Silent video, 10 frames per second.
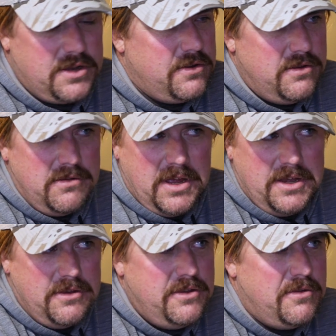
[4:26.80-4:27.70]

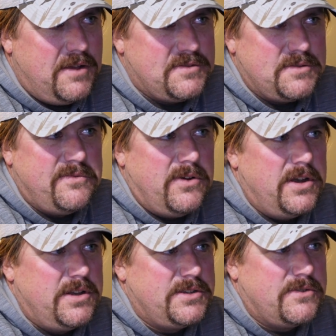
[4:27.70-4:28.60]
know you have some
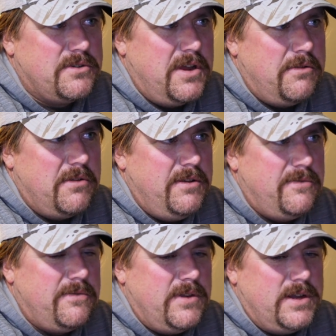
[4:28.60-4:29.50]
fondness for Grey
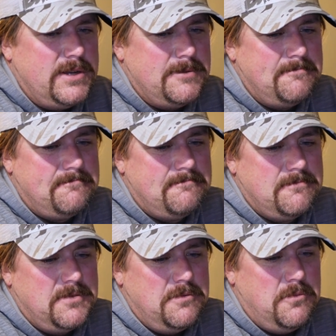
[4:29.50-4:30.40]
Reef.
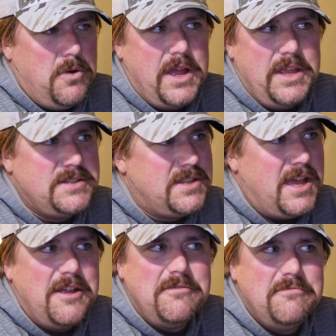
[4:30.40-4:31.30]
Why is
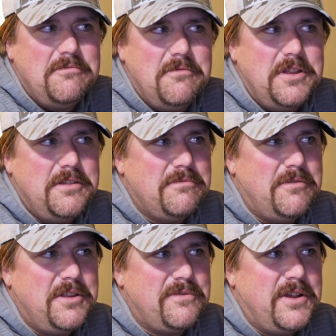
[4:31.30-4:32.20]
that? What
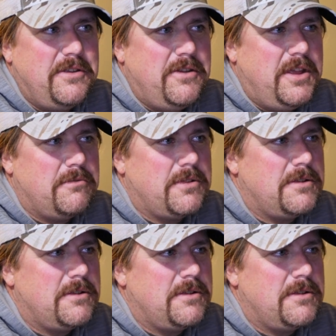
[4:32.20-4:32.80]
do you find unique with